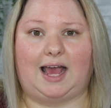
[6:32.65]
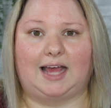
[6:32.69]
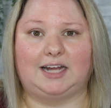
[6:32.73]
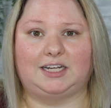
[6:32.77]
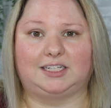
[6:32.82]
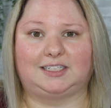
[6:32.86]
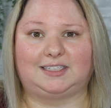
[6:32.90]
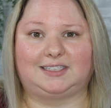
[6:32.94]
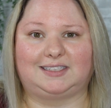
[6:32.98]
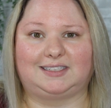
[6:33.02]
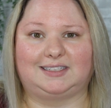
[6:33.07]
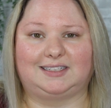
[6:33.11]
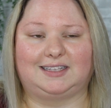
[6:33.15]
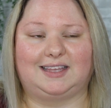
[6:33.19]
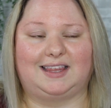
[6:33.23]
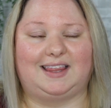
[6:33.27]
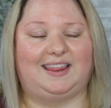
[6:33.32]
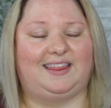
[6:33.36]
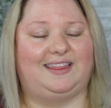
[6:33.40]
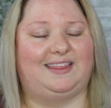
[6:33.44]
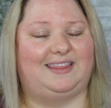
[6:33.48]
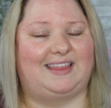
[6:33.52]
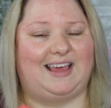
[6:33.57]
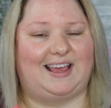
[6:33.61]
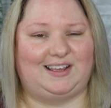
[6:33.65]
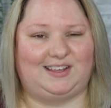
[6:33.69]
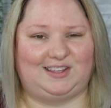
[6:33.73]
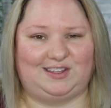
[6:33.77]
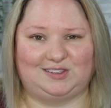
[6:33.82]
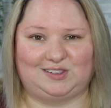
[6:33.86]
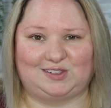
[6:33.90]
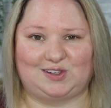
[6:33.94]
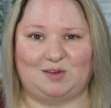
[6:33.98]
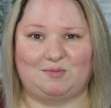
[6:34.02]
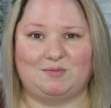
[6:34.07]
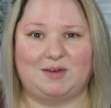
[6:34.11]
I just, thank
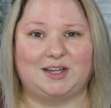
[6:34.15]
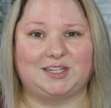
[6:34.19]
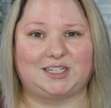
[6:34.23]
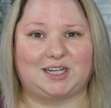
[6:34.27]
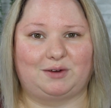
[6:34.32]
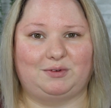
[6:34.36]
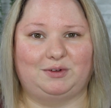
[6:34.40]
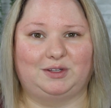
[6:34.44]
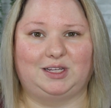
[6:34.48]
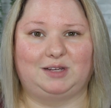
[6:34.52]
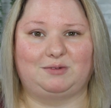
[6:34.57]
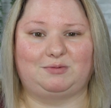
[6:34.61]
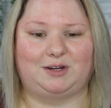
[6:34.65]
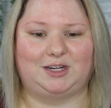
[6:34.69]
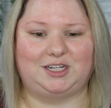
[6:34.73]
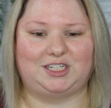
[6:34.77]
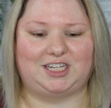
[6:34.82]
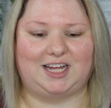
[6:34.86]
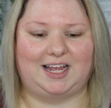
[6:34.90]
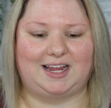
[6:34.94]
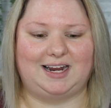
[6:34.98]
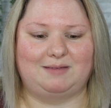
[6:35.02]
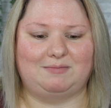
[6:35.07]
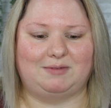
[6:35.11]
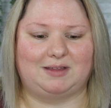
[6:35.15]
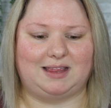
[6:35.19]
you so much, I really appreciate it.